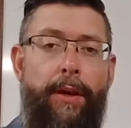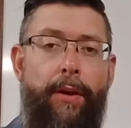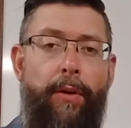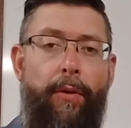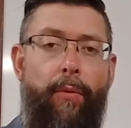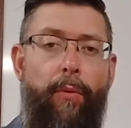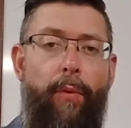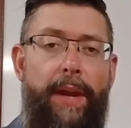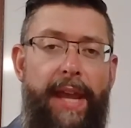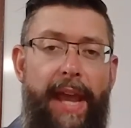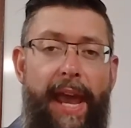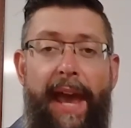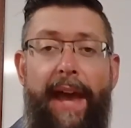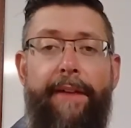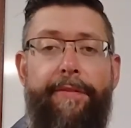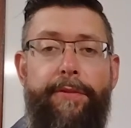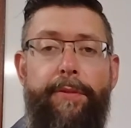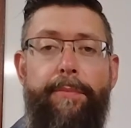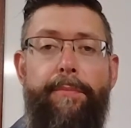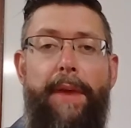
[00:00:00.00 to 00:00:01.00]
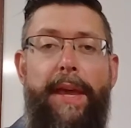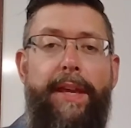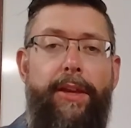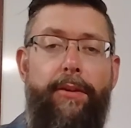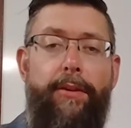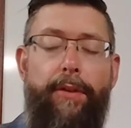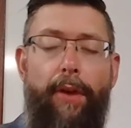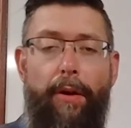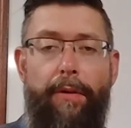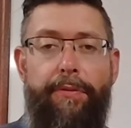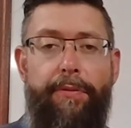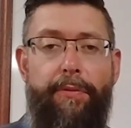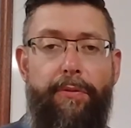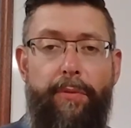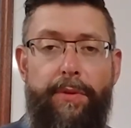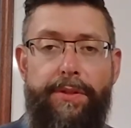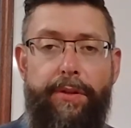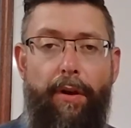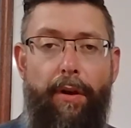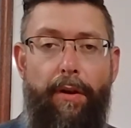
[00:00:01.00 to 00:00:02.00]
we have to make you go through
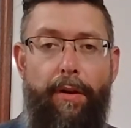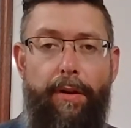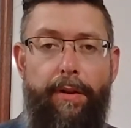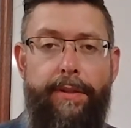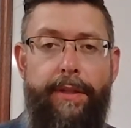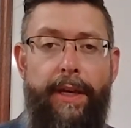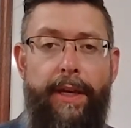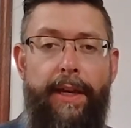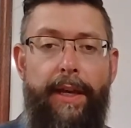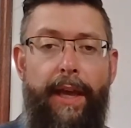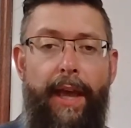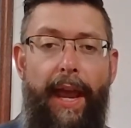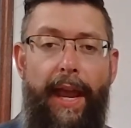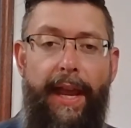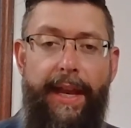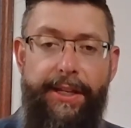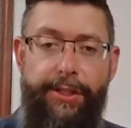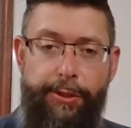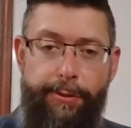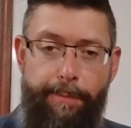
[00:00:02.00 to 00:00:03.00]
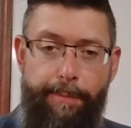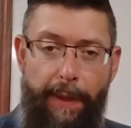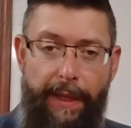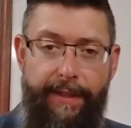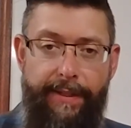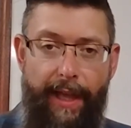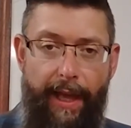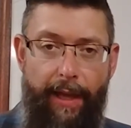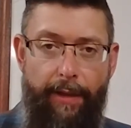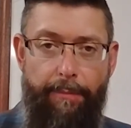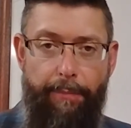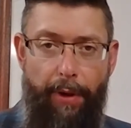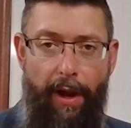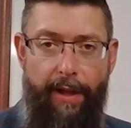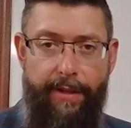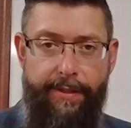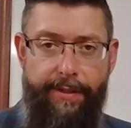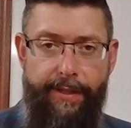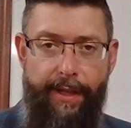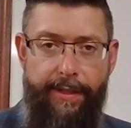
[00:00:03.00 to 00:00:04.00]
what's called a spend down
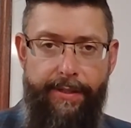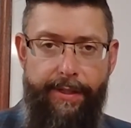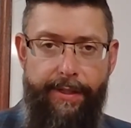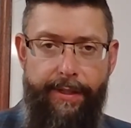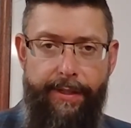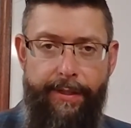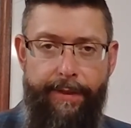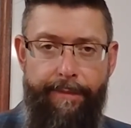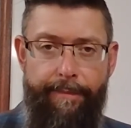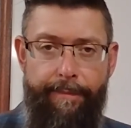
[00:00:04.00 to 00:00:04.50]
process.